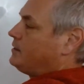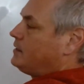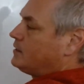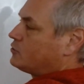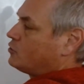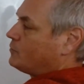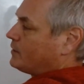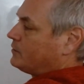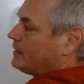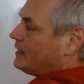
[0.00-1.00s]
things going
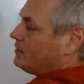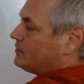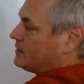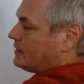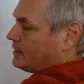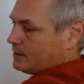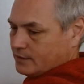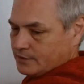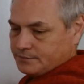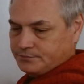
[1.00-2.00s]
on the
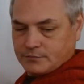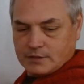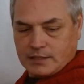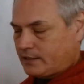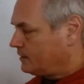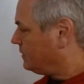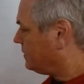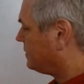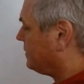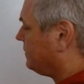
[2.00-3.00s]
outside like
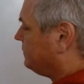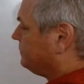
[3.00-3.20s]
this.